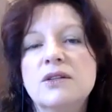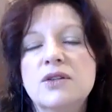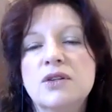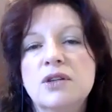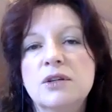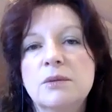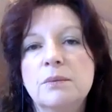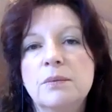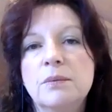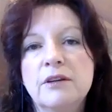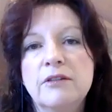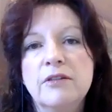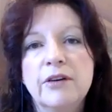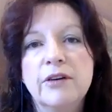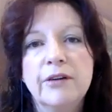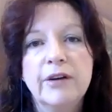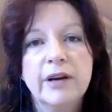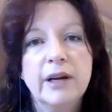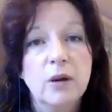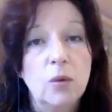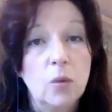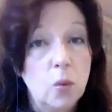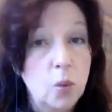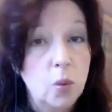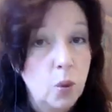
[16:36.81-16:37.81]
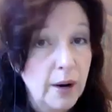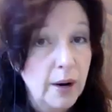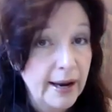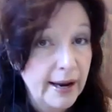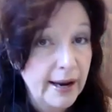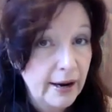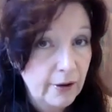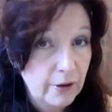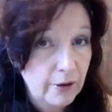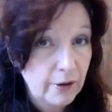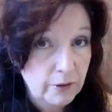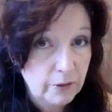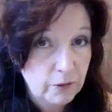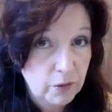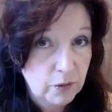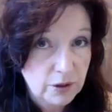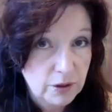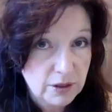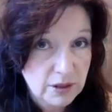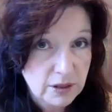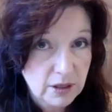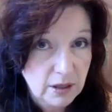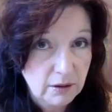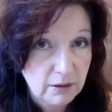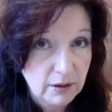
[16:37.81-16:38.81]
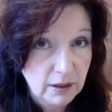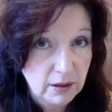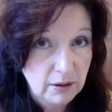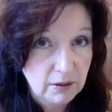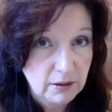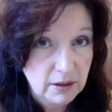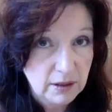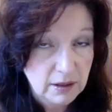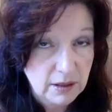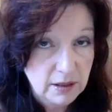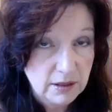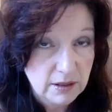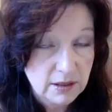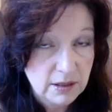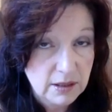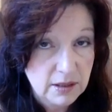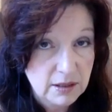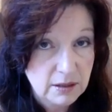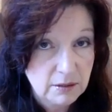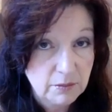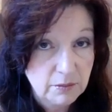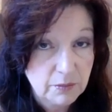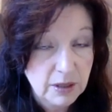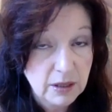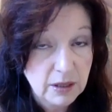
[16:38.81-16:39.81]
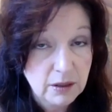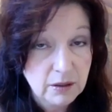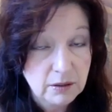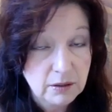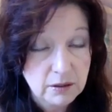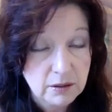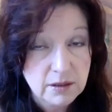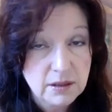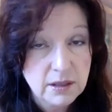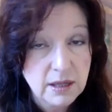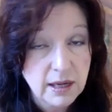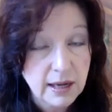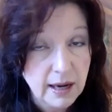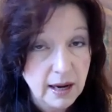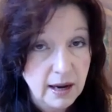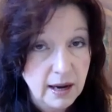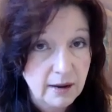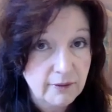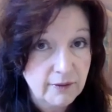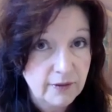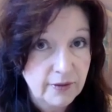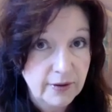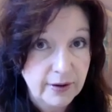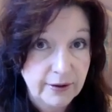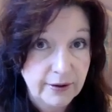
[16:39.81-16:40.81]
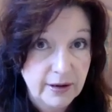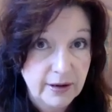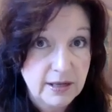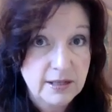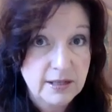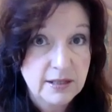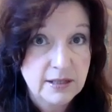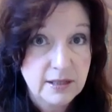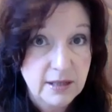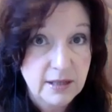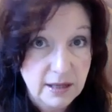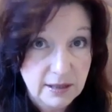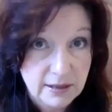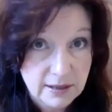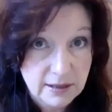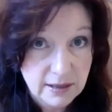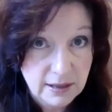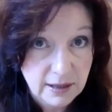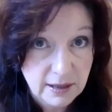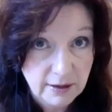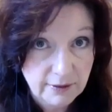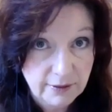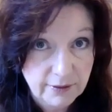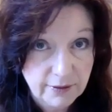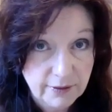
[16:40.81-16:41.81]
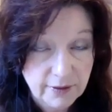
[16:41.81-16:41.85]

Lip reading: to be very aware of what's going on in the system because they are very sensitive.